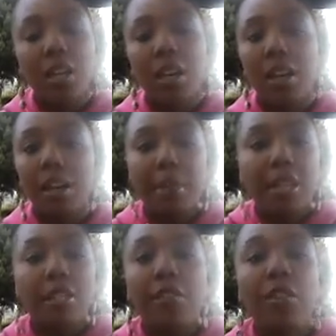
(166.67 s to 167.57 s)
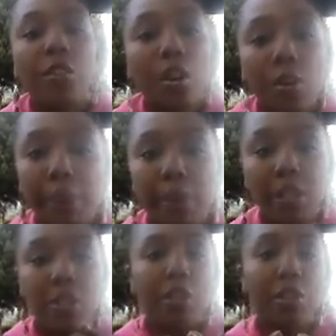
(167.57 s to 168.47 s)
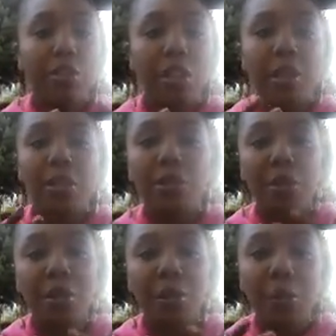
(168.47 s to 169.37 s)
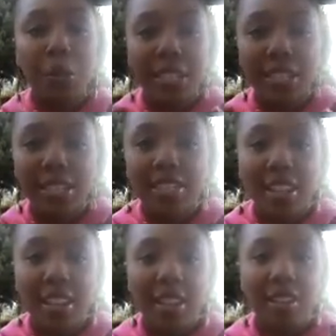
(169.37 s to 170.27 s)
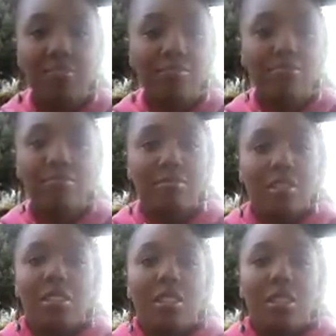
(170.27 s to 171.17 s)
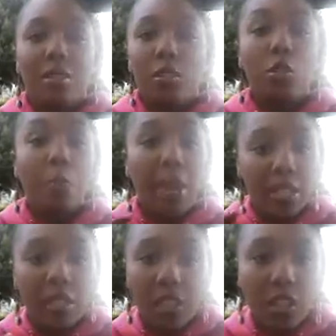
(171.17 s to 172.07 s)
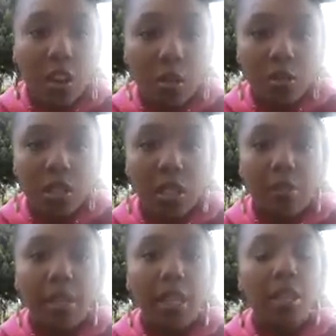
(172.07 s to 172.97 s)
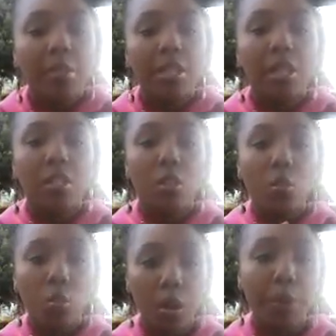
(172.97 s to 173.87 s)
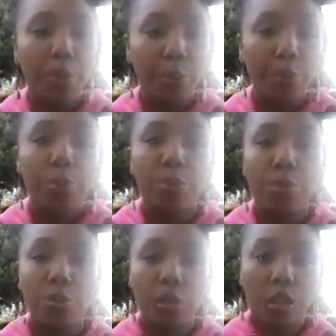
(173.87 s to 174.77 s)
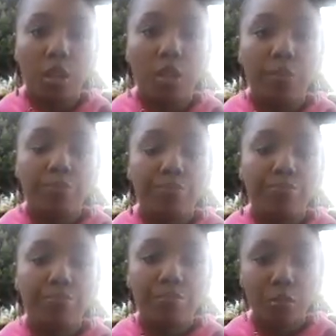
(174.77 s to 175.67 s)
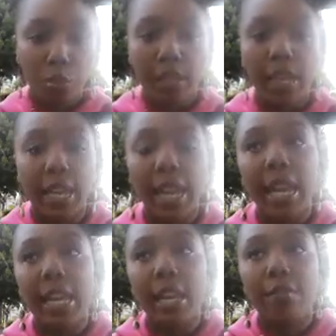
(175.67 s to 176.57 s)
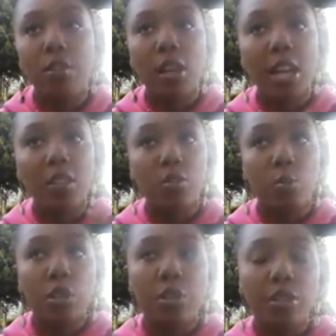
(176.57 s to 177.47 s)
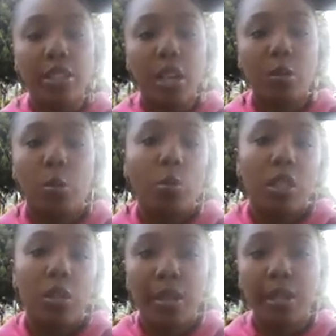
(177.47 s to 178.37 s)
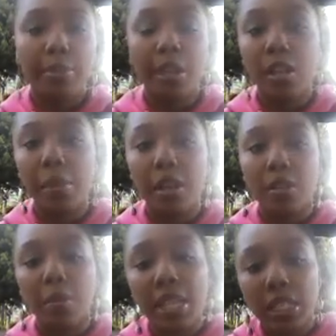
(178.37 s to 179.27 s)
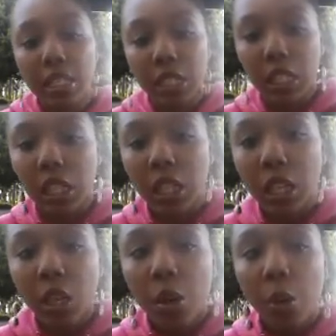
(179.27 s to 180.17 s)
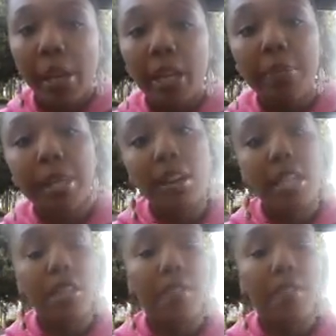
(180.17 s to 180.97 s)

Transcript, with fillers: um, because if you're the only person on your team that's doing all the work, then it's like it's, you basically your own team. Like you know what I'm saying. So you want people to um, and if you guys are wondering, like, well, what is Wake Up Now all about? So basically, Wake Up Now is a